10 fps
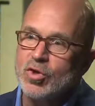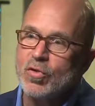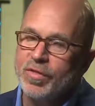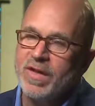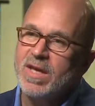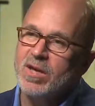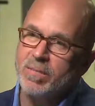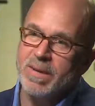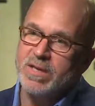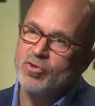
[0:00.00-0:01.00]
Do you think he
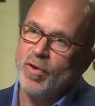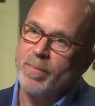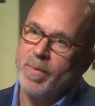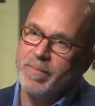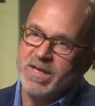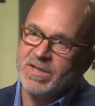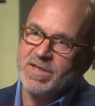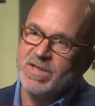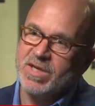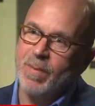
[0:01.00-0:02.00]
could beat Trump? I mean,
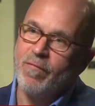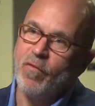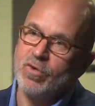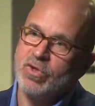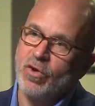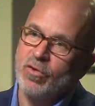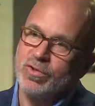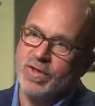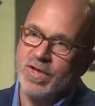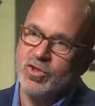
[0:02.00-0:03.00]
doesn't this come full circle
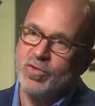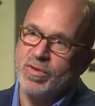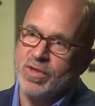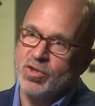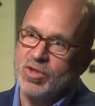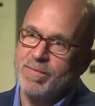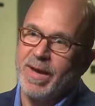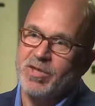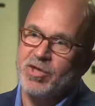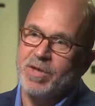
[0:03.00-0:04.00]
to the issue that you just
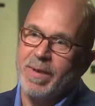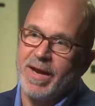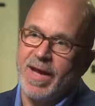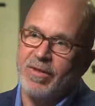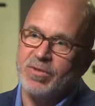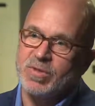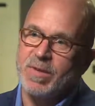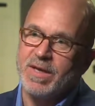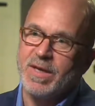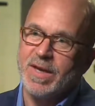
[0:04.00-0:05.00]
mentioned about how there's
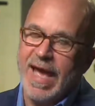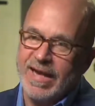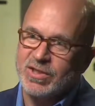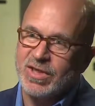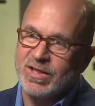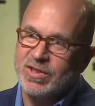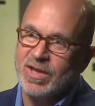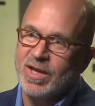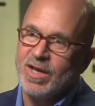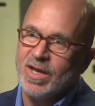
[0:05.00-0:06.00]
been an exodus
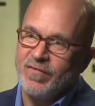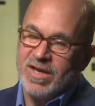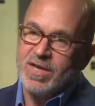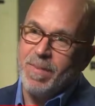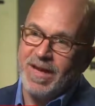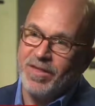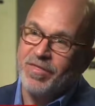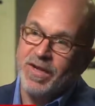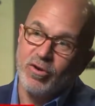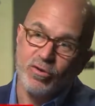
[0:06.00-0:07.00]
of independent
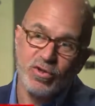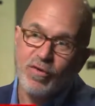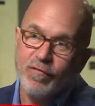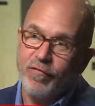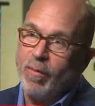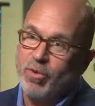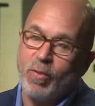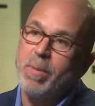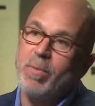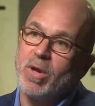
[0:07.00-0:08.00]
thinkers from the
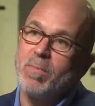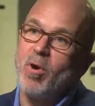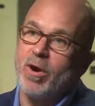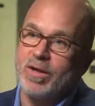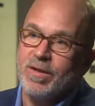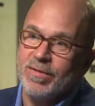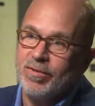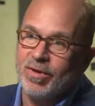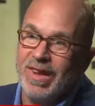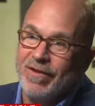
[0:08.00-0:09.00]
Republican Party?
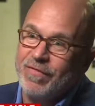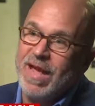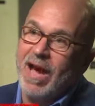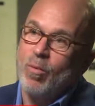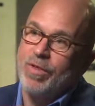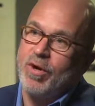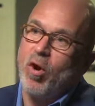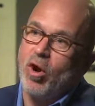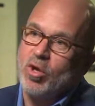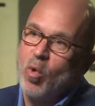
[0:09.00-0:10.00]
They're left now with a
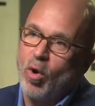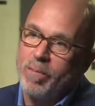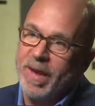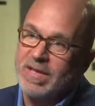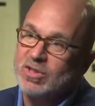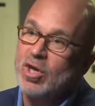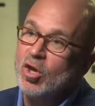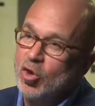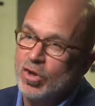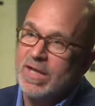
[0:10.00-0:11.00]
hardcore base.
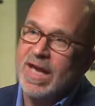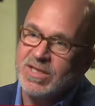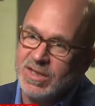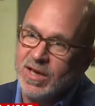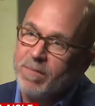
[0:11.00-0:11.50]
Could Kasich